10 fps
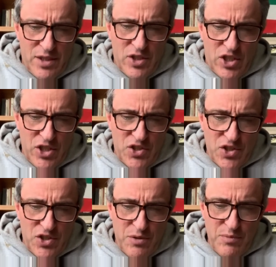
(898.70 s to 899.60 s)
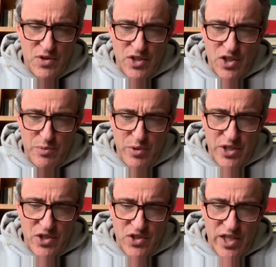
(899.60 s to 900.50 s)
She kisses him, says it's
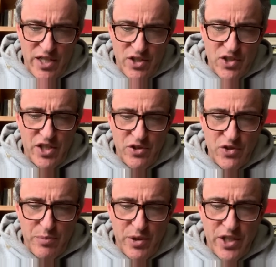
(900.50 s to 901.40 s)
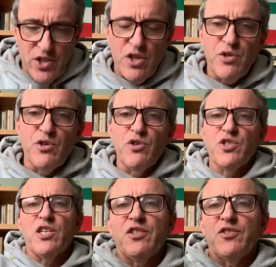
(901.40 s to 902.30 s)
pretty and stylish. Here's the price, throws
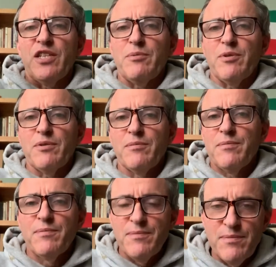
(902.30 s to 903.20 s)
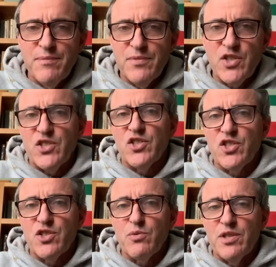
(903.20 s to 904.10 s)
it table. Says it's
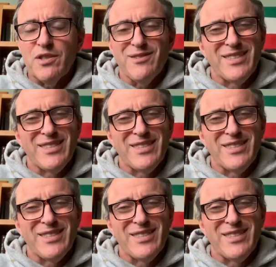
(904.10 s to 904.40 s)
a swindle.